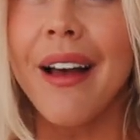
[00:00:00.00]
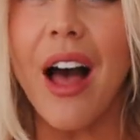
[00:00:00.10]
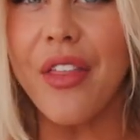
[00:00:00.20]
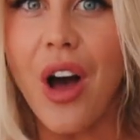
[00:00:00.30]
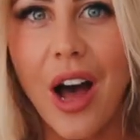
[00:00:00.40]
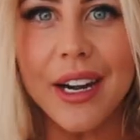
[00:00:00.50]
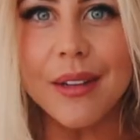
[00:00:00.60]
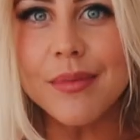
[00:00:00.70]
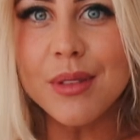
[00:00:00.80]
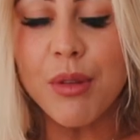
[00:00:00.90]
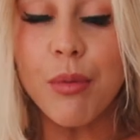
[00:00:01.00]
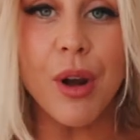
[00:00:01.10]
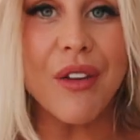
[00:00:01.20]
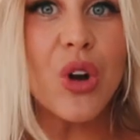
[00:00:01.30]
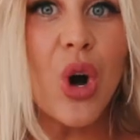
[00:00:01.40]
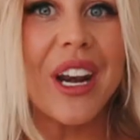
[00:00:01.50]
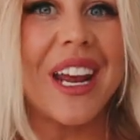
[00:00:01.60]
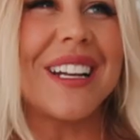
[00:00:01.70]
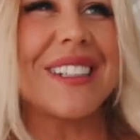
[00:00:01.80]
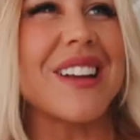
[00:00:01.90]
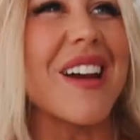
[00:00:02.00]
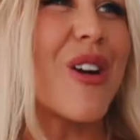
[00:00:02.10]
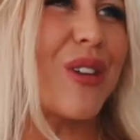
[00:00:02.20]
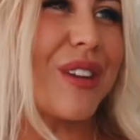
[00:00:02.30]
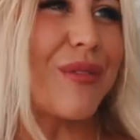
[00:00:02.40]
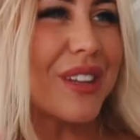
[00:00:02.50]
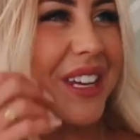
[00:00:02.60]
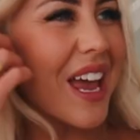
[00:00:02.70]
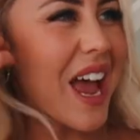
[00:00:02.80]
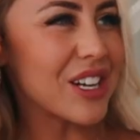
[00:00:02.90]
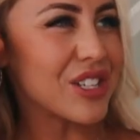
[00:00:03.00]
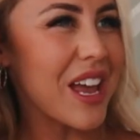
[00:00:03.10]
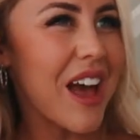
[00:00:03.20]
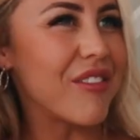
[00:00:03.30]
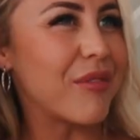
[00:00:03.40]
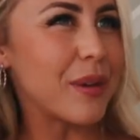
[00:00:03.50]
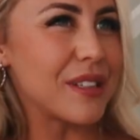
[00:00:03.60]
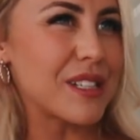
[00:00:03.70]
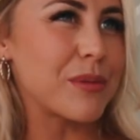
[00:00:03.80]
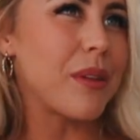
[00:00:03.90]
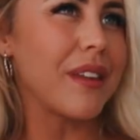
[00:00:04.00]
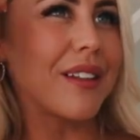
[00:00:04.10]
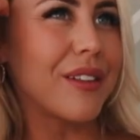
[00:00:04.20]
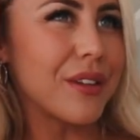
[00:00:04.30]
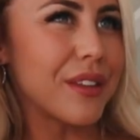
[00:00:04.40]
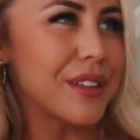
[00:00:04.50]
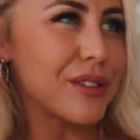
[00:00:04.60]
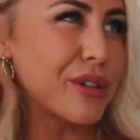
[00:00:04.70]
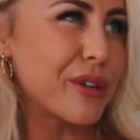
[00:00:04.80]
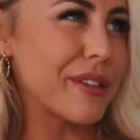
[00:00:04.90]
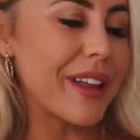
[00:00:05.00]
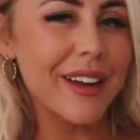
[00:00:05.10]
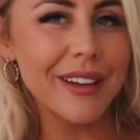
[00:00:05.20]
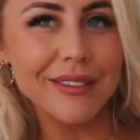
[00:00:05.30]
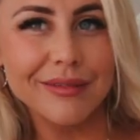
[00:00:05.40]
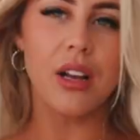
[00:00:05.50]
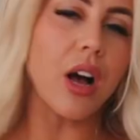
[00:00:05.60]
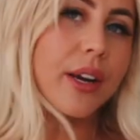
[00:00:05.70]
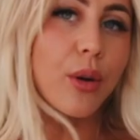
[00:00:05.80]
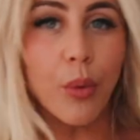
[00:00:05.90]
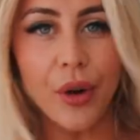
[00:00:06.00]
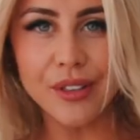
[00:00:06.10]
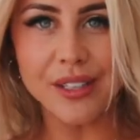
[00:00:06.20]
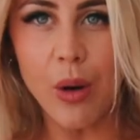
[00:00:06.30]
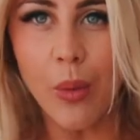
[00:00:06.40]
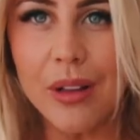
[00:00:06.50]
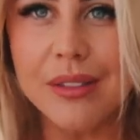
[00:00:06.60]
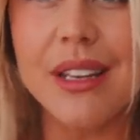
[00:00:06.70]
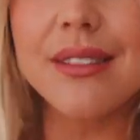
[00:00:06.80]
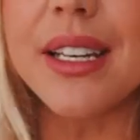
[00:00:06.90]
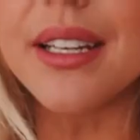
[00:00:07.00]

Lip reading: other items with what I've got, and I only really actually have Princess Polly clothing, so like kind of works out well, doesn't